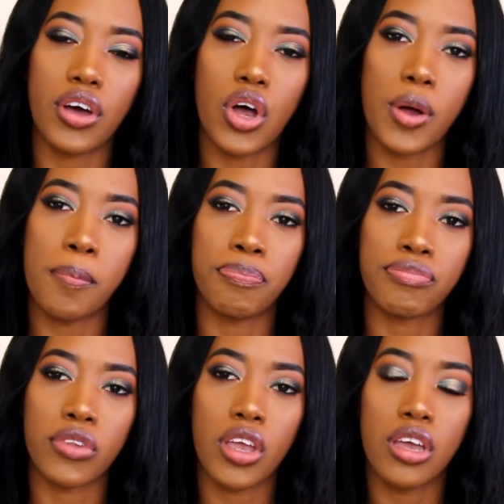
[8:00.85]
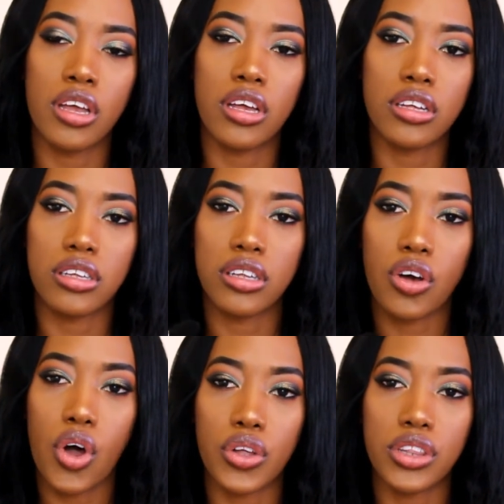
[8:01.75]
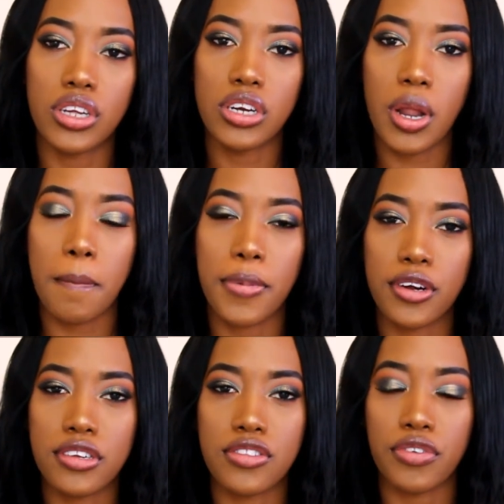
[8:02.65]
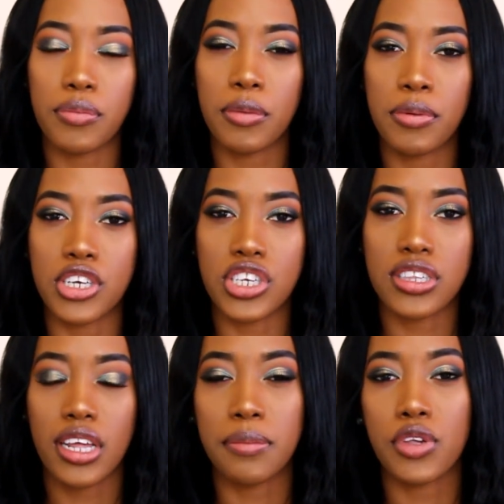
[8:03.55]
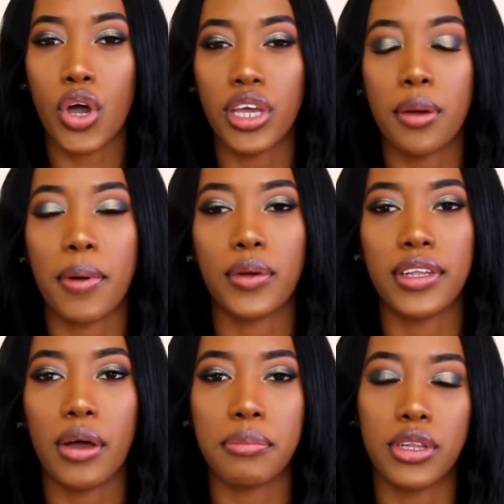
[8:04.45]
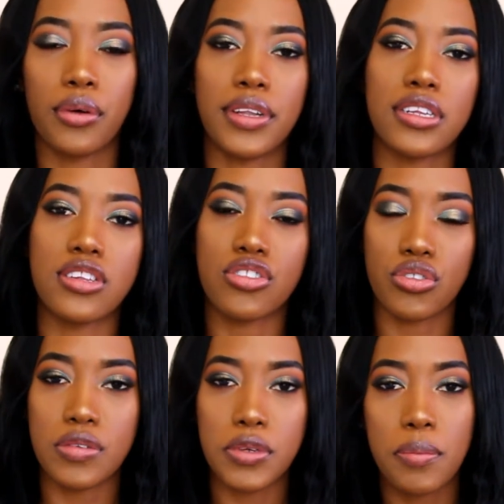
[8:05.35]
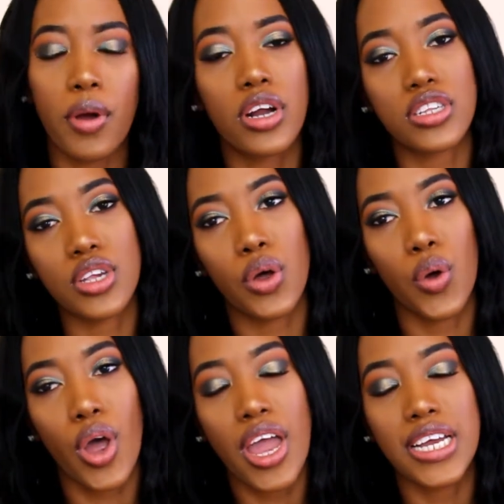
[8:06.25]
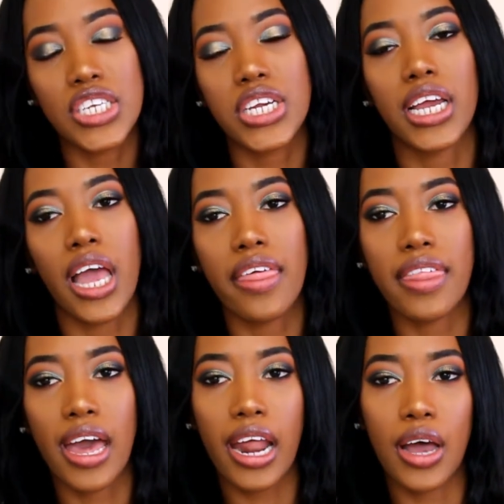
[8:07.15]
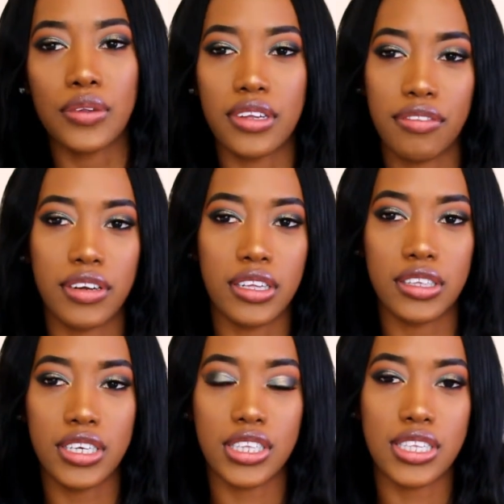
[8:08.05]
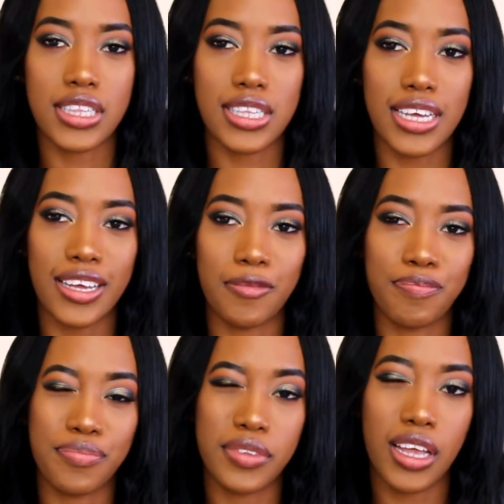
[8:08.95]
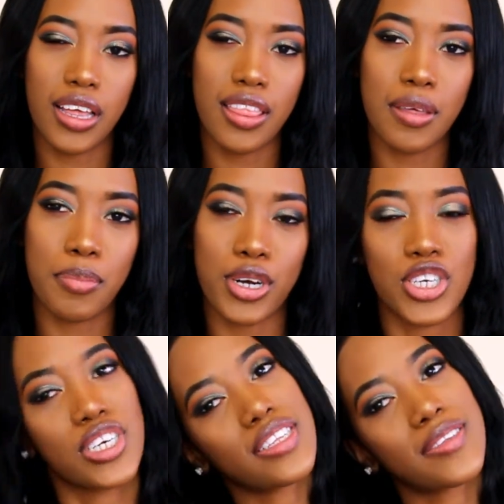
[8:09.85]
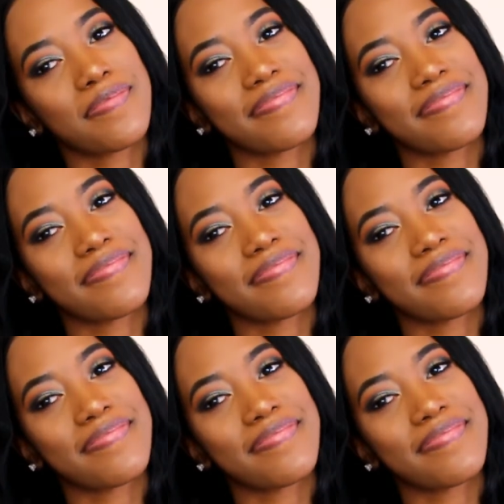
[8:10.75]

all the numbers from the brushes that I'm talking about down below in the description bar, so check that out definitely to see the brushes.